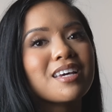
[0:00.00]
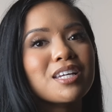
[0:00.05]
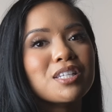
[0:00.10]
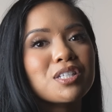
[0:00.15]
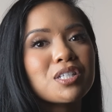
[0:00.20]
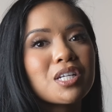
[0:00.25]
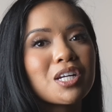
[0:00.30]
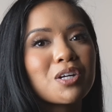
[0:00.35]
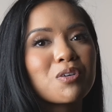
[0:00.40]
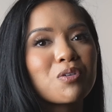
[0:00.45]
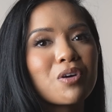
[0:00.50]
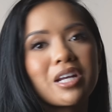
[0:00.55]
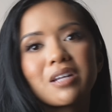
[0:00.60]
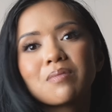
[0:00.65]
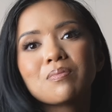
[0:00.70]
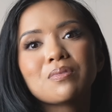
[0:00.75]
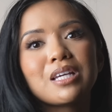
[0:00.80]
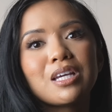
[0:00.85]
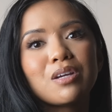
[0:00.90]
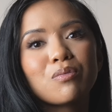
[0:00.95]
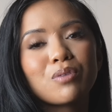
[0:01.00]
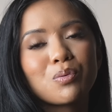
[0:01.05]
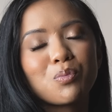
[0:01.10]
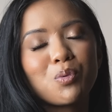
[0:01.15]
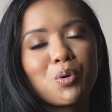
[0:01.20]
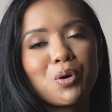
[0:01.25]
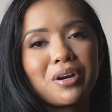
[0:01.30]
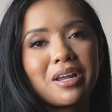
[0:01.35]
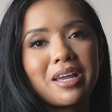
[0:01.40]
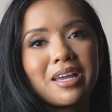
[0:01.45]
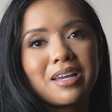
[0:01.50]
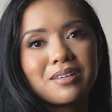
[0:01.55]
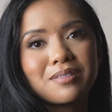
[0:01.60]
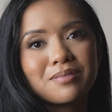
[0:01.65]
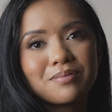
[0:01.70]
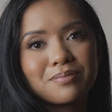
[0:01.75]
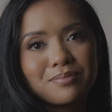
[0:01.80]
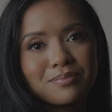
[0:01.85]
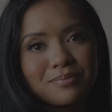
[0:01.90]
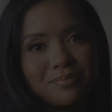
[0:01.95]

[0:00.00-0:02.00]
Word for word: it's incredibly rewarding.